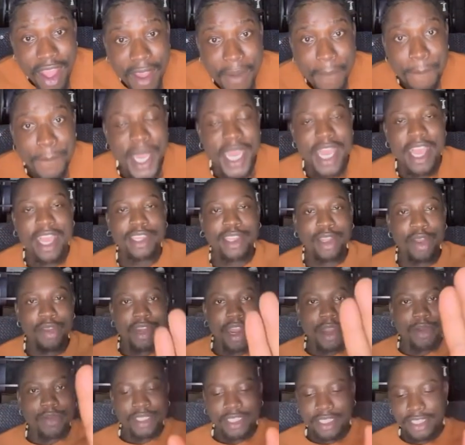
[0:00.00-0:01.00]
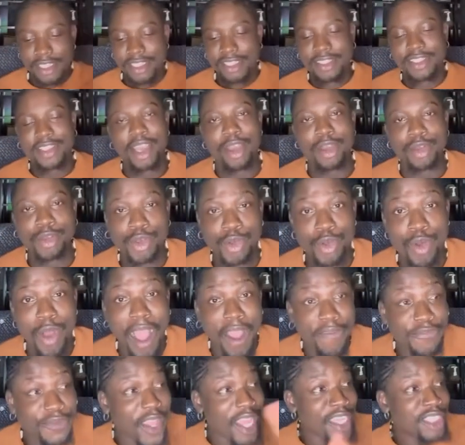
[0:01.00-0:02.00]
Make I tell her we see this girl do.
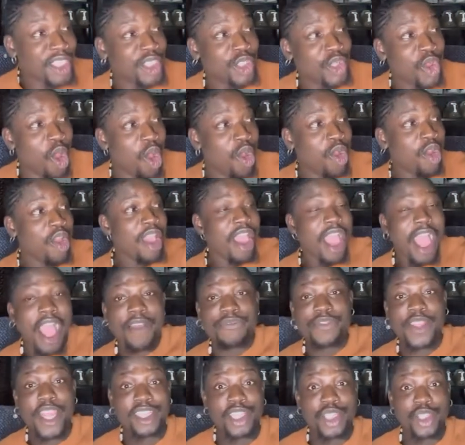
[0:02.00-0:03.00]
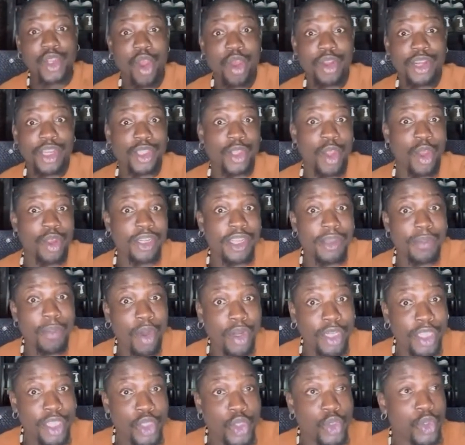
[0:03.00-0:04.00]
After she don't, after she don't return the
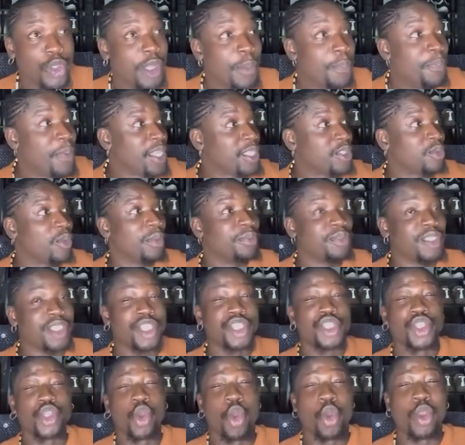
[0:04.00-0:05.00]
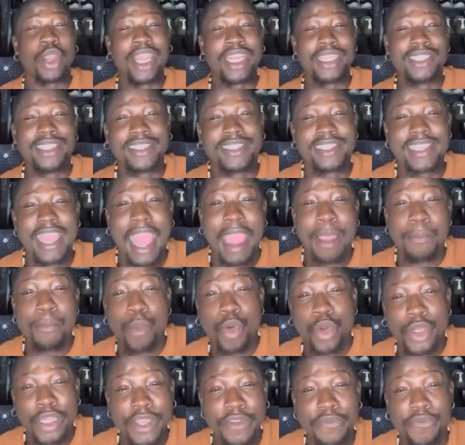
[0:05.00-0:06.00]
money to the person where we say she collect this guy
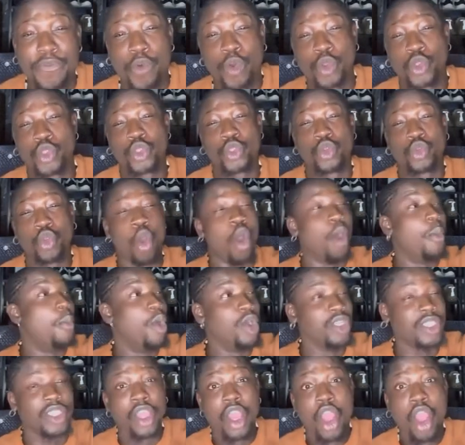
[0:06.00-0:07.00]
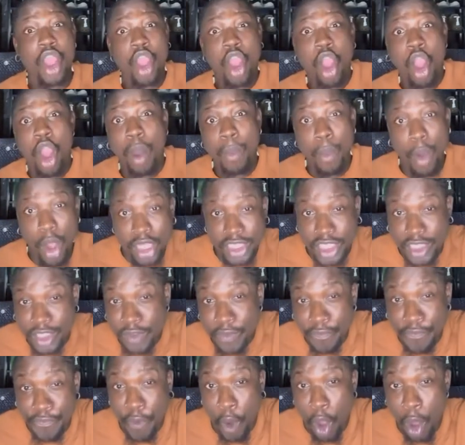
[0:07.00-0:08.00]
money for almost almost
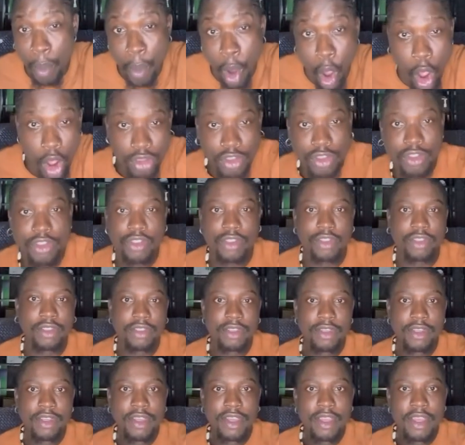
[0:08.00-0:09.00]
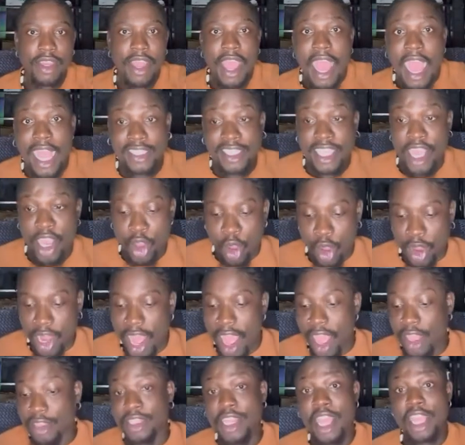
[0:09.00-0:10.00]
four months. As I call her
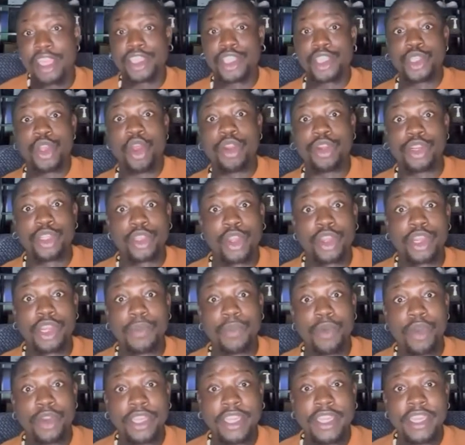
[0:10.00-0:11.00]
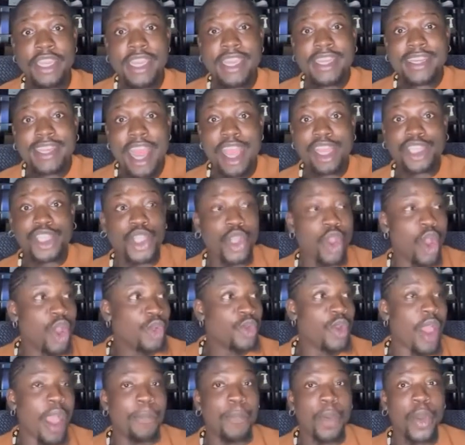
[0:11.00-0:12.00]
out now, she don't return the money. Now she can't
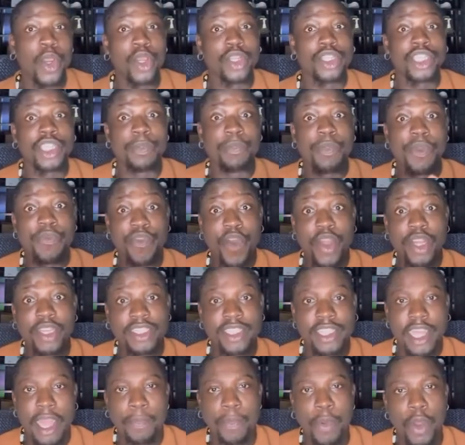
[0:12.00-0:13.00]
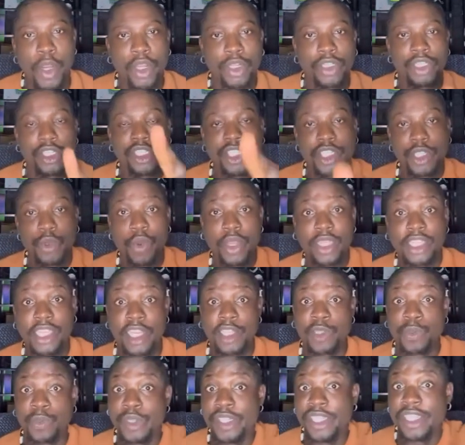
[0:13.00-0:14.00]
do apology. Before this apology, see what
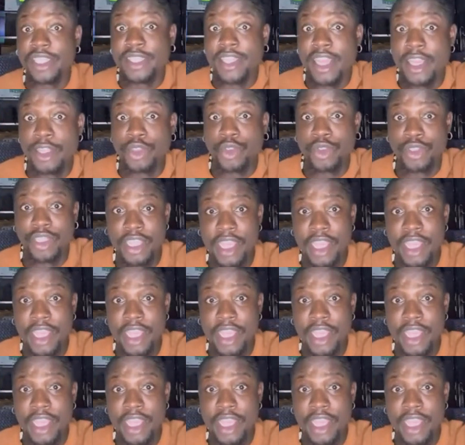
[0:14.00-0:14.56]
Ashmusy sent to the